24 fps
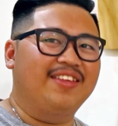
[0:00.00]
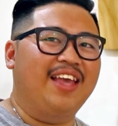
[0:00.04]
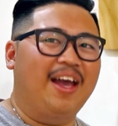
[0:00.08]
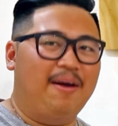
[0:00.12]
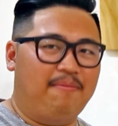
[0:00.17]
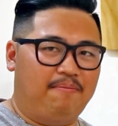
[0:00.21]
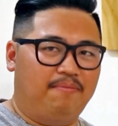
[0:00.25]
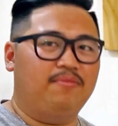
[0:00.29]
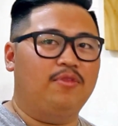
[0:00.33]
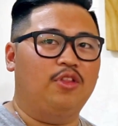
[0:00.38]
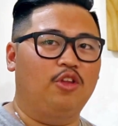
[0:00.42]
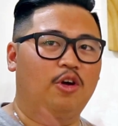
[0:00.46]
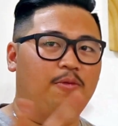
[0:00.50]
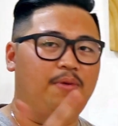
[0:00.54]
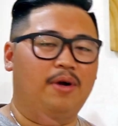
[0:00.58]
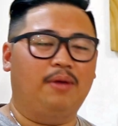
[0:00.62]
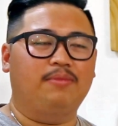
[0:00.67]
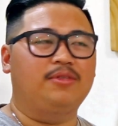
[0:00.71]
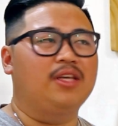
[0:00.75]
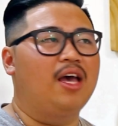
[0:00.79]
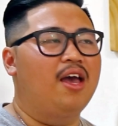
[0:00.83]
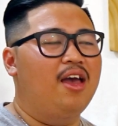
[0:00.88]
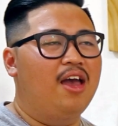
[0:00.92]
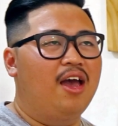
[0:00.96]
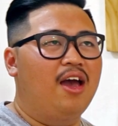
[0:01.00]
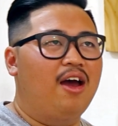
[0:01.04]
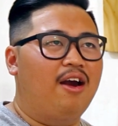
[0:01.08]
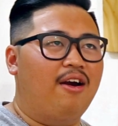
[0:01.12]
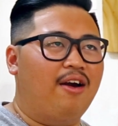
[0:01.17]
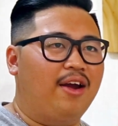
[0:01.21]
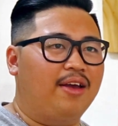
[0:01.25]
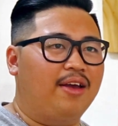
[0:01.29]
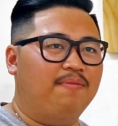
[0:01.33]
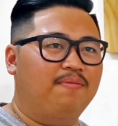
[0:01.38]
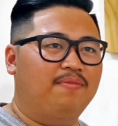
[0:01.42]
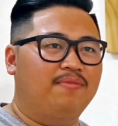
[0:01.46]
Yeah, yeah, no problem.
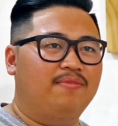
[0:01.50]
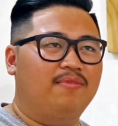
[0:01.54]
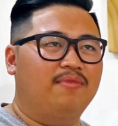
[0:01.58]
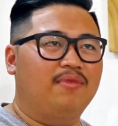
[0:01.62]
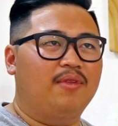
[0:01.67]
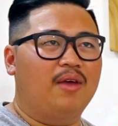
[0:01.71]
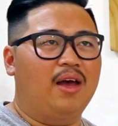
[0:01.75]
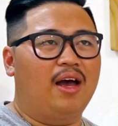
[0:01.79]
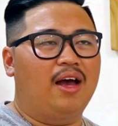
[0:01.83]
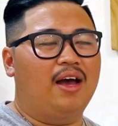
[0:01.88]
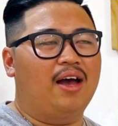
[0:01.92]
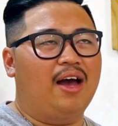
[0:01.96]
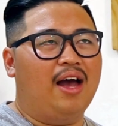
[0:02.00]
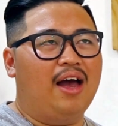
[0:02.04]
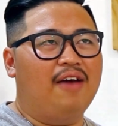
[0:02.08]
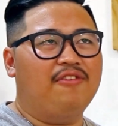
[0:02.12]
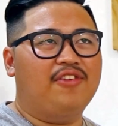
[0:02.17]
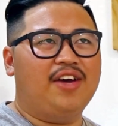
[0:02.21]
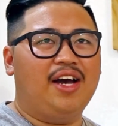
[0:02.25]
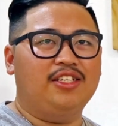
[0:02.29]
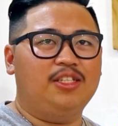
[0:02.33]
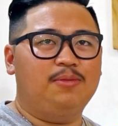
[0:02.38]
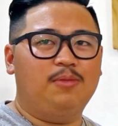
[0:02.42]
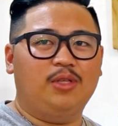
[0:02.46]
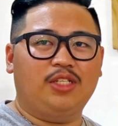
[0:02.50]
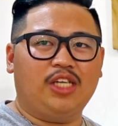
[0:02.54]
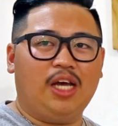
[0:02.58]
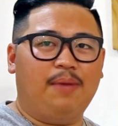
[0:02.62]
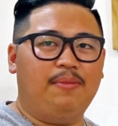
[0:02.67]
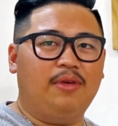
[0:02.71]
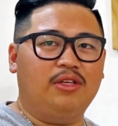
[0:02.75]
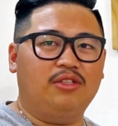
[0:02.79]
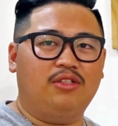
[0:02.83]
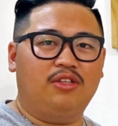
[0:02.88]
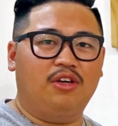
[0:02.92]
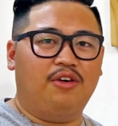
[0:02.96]
Alright. I have customers
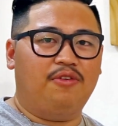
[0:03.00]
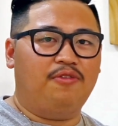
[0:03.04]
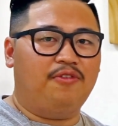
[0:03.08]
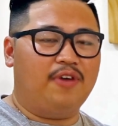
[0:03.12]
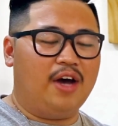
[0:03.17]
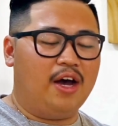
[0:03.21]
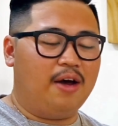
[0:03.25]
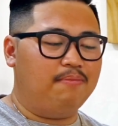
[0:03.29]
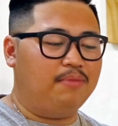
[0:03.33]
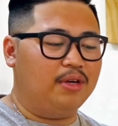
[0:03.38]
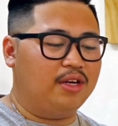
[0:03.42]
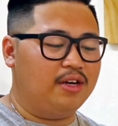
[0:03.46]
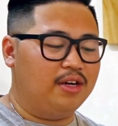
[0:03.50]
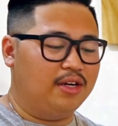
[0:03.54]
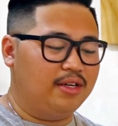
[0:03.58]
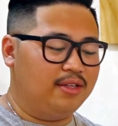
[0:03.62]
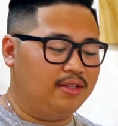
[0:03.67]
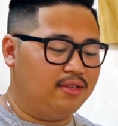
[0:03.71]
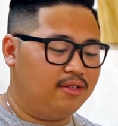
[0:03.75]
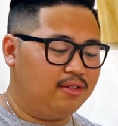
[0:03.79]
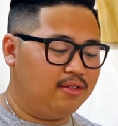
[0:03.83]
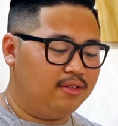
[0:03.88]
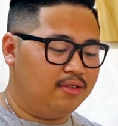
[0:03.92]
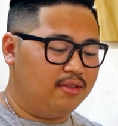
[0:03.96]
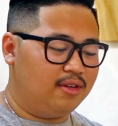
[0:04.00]
coming so far because